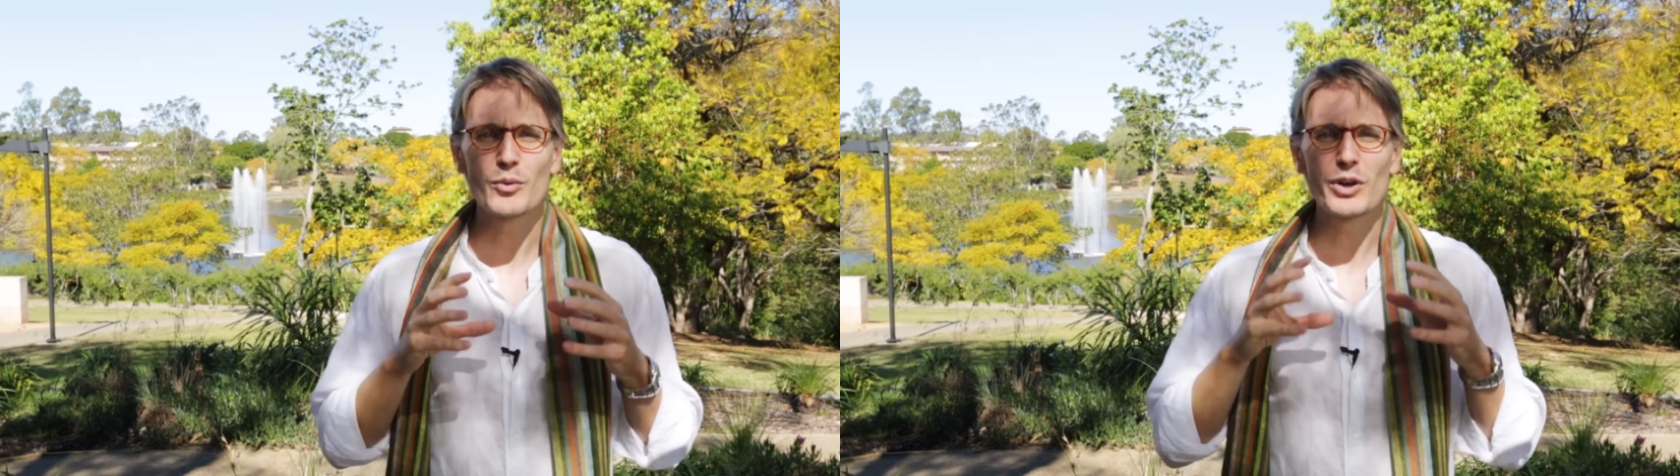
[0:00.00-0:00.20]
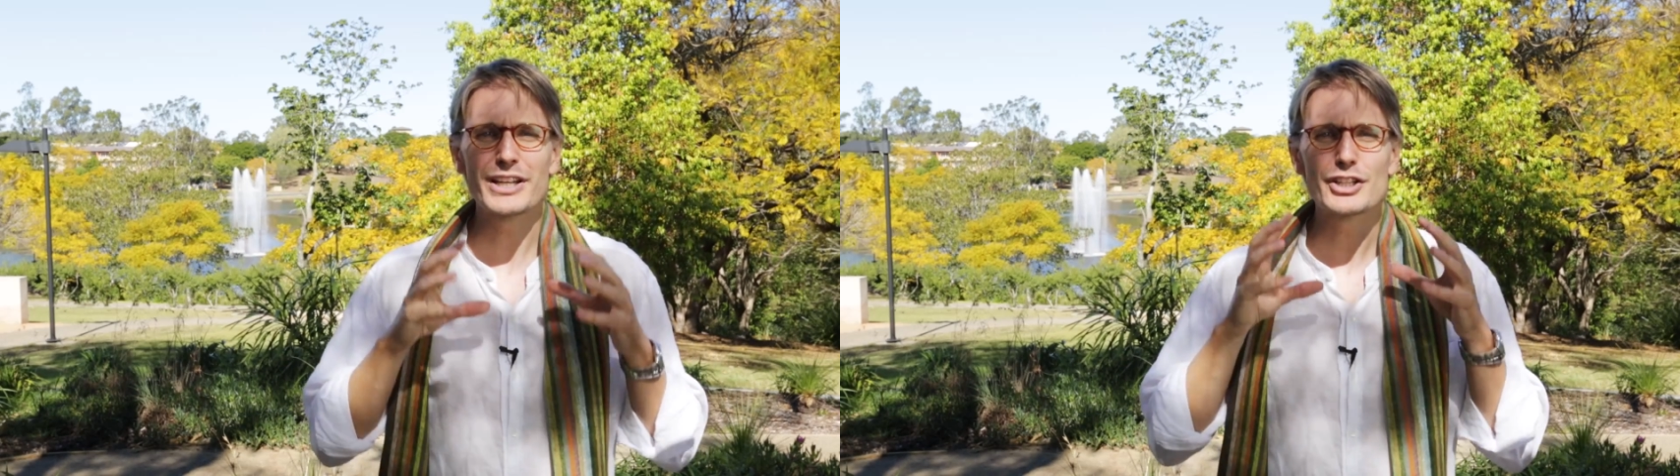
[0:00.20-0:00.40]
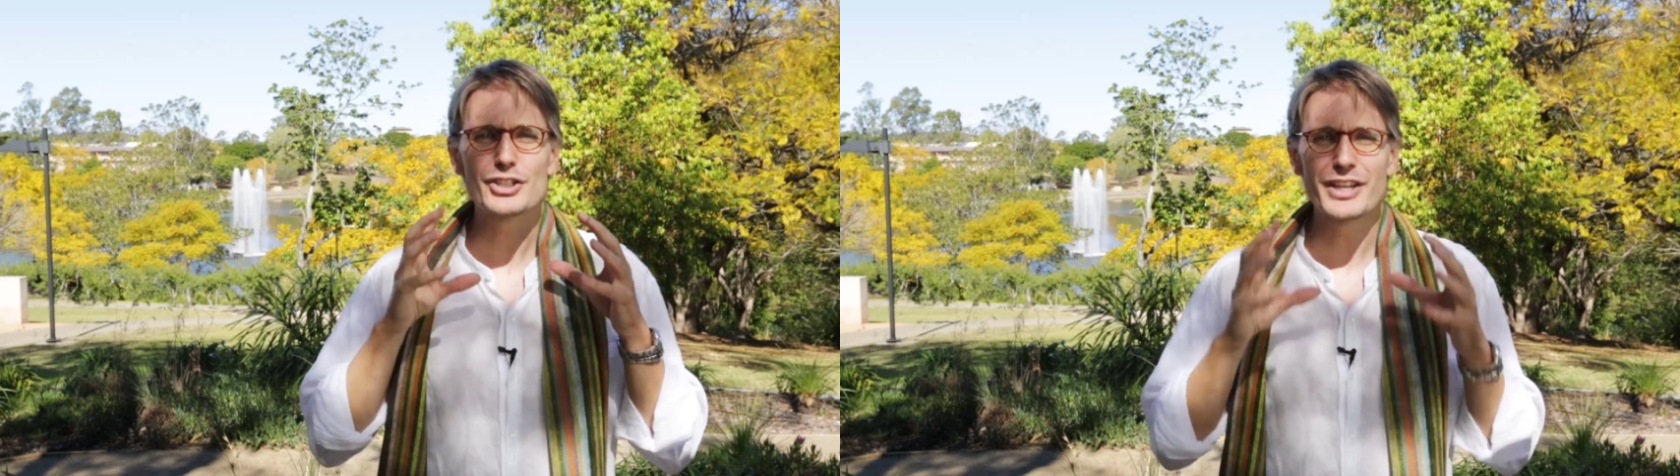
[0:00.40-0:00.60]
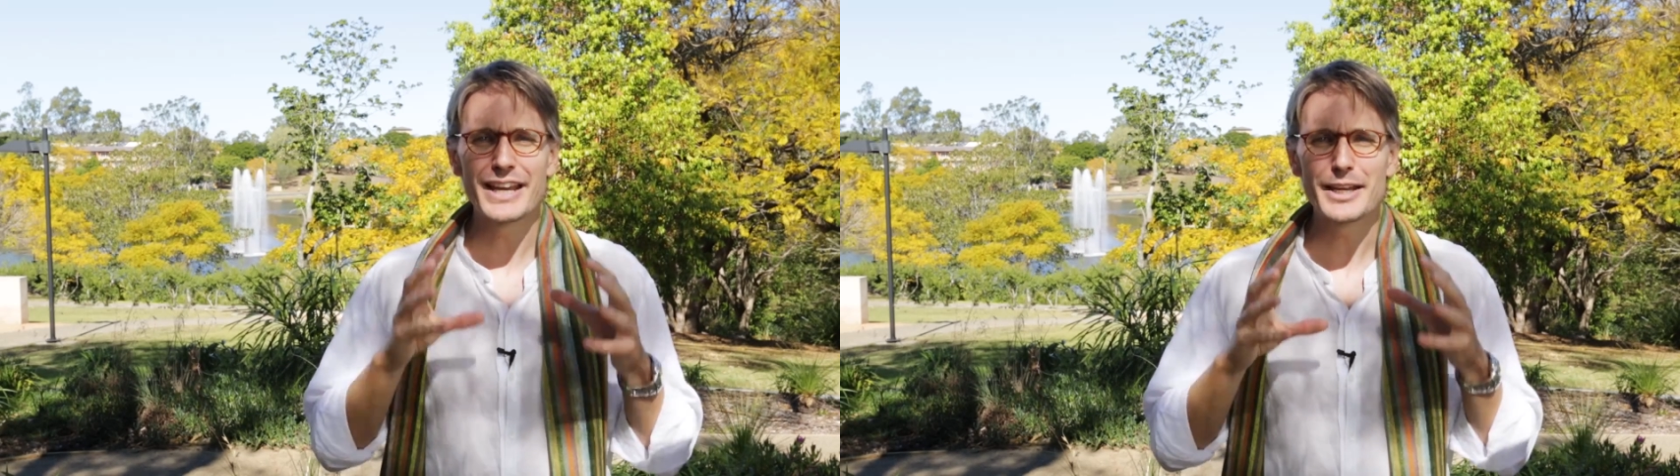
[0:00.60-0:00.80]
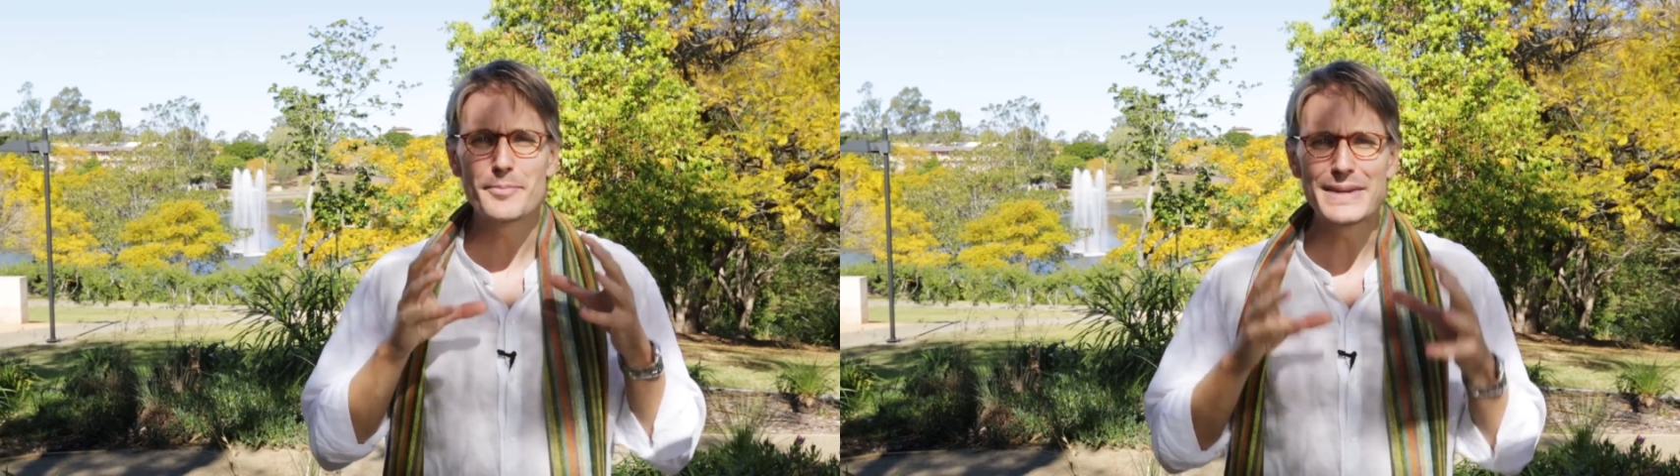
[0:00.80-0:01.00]
what
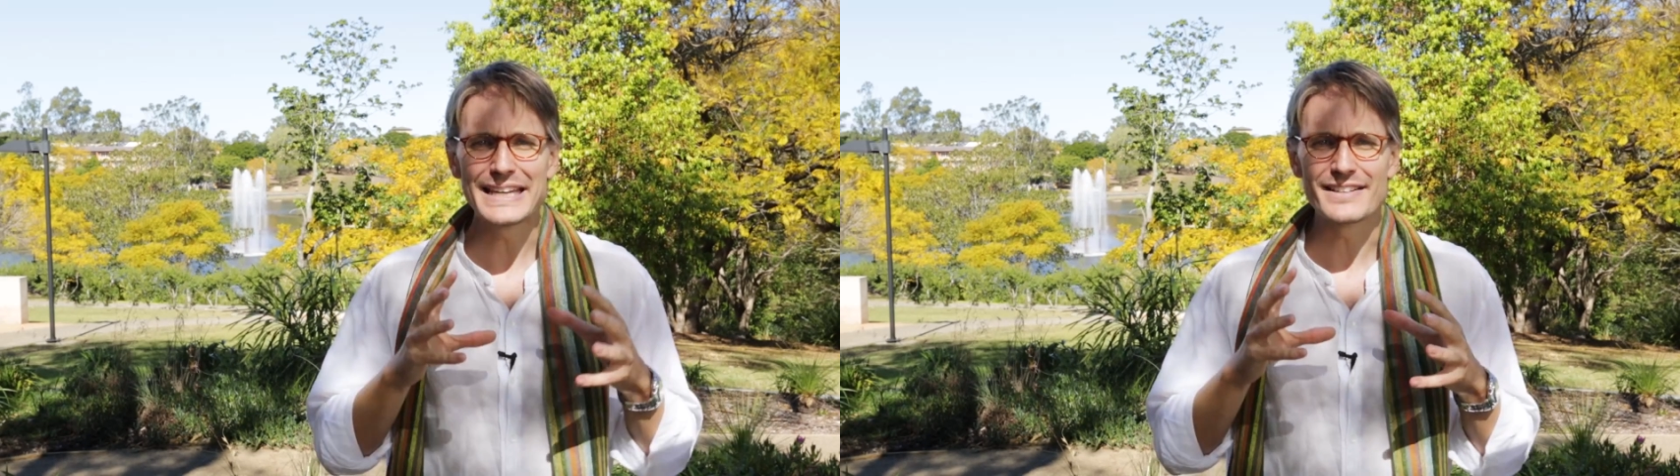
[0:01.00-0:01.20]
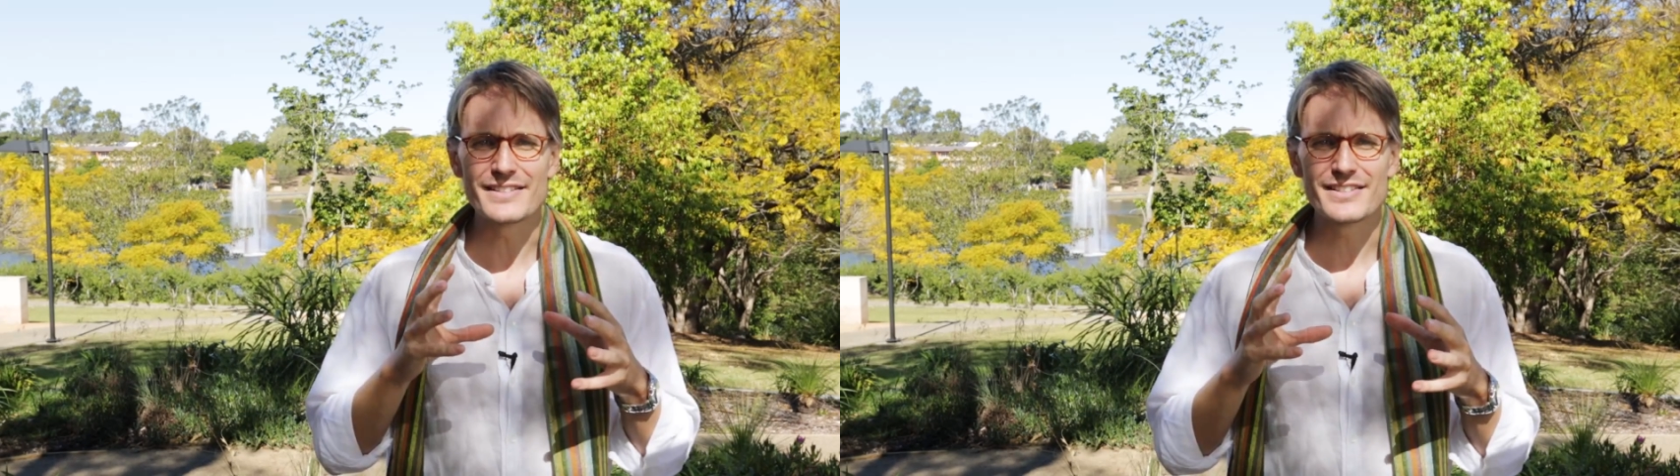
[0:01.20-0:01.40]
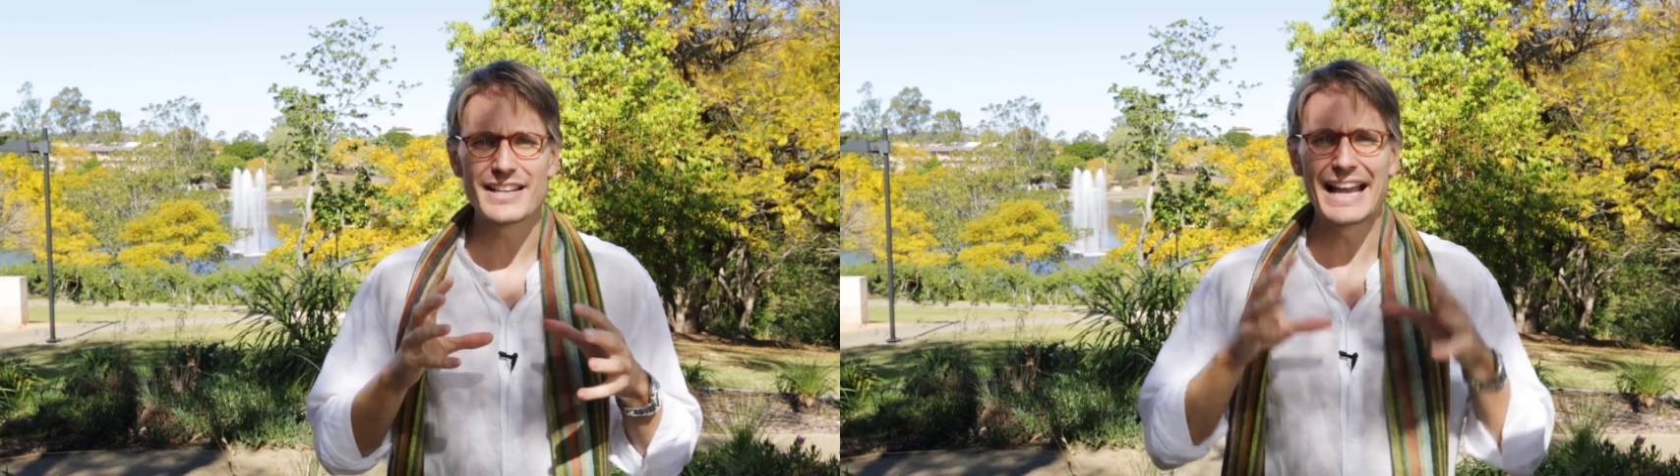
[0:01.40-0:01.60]
indigeneity means